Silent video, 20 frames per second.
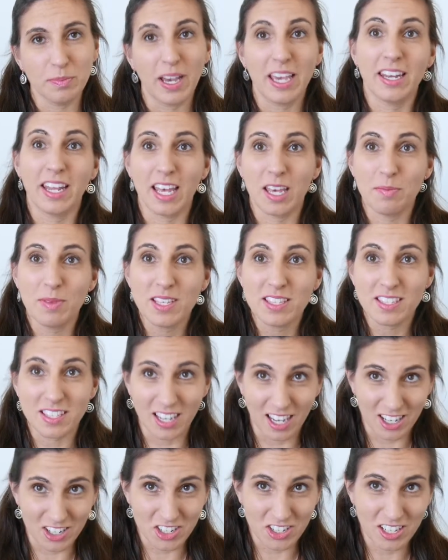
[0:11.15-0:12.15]
My name is
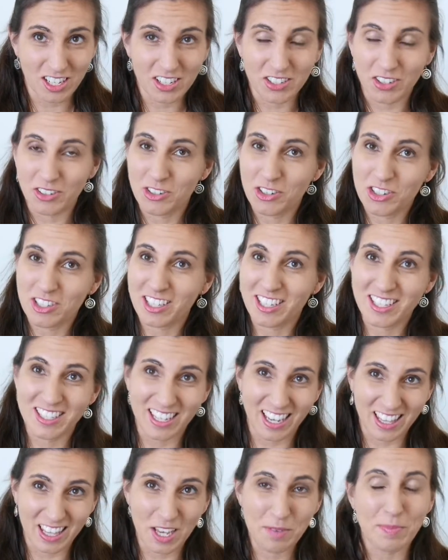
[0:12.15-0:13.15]
Sasha. I don't usually
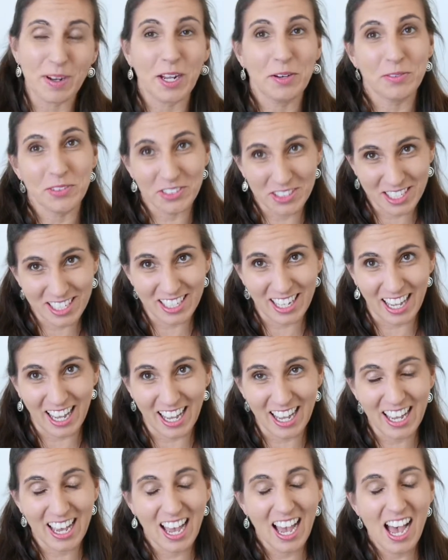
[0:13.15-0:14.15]
say that, but I will
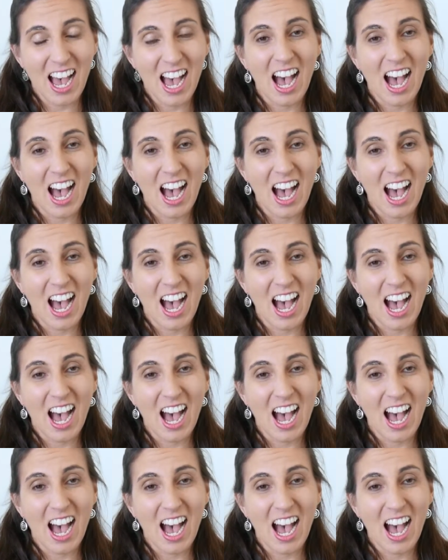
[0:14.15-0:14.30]
today.